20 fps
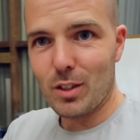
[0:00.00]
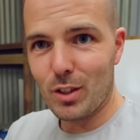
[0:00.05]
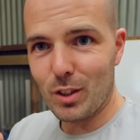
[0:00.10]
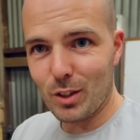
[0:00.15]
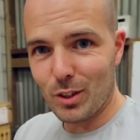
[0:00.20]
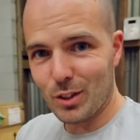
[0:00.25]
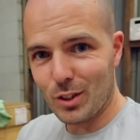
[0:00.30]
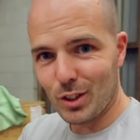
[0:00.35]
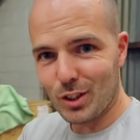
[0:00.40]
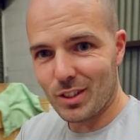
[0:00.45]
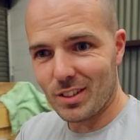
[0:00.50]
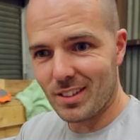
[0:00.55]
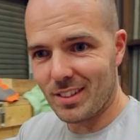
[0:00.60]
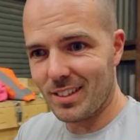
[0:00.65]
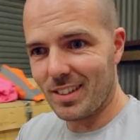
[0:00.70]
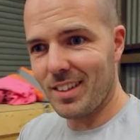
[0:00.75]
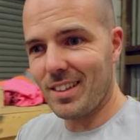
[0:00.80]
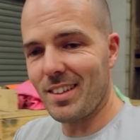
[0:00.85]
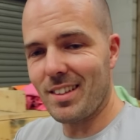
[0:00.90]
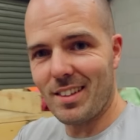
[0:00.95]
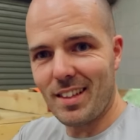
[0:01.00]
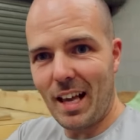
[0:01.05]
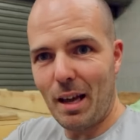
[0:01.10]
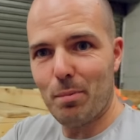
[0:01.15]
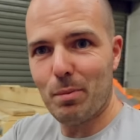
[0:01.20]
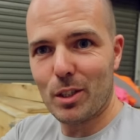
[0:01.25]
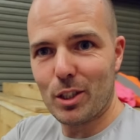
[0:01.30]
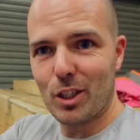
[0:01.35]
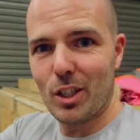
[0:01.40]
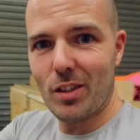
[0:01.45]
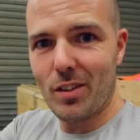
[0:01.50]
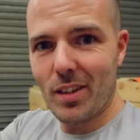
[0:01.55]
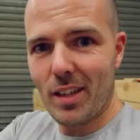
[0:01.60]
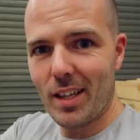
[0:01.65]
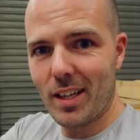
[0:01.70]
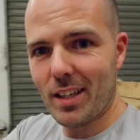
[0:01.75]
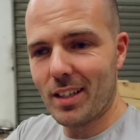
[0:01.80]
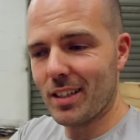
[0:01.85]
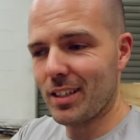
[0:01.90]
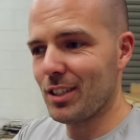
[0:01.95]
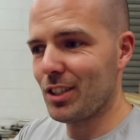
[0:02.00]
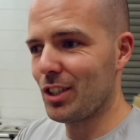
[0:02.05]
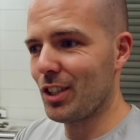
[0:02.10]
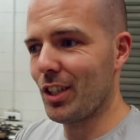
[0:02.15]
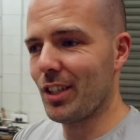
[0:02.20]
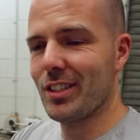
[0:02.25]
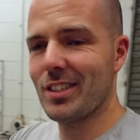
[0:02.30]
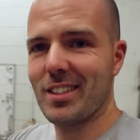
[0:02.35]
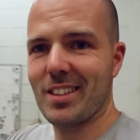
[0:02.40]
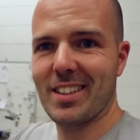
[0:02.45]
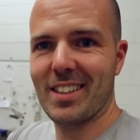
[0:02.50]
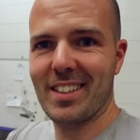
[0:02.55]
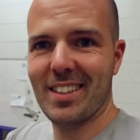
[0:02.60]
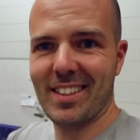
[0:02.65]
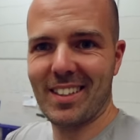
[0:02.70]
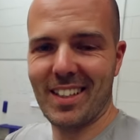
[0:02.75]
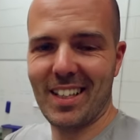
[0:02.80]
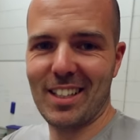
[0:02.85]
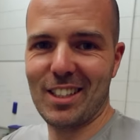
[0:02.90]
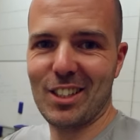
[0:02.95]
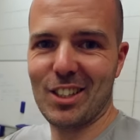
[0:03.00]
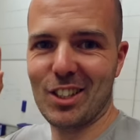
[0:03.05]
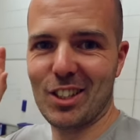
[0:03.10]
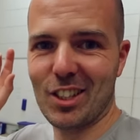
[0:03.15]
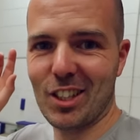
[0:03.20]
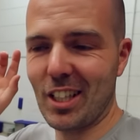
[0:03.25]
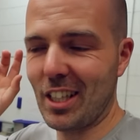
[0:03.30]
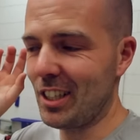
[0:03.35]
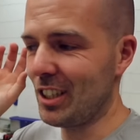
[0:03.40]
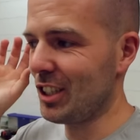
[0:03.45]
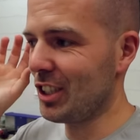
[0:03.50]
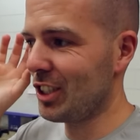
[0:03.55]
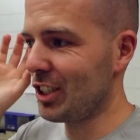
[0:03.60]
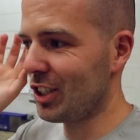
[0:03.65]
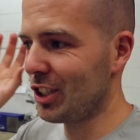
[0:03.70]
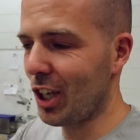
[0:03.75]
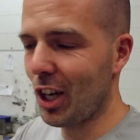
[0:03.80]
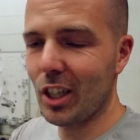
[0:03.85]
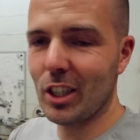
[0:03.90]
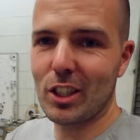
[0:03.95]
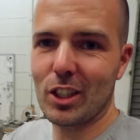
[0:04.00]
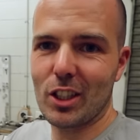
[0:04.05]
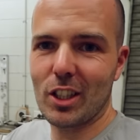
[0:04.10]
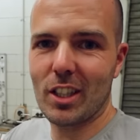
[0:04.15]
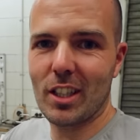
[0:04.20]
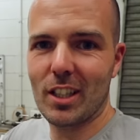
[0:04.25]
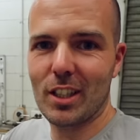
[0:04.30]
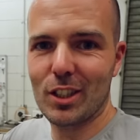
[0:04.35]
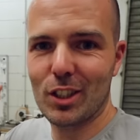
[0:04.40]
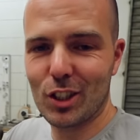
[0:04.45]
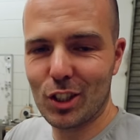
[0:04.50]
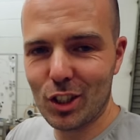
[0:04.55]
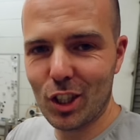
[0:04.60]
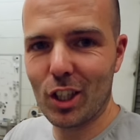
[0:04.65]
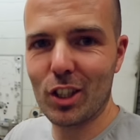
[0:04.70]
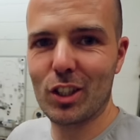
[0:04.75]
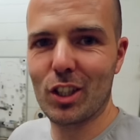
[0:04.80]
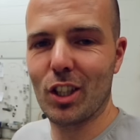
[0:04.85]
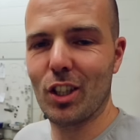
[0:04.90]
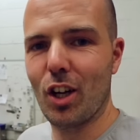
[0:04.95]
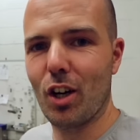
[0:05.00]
you can just, that machine there is just, it's such a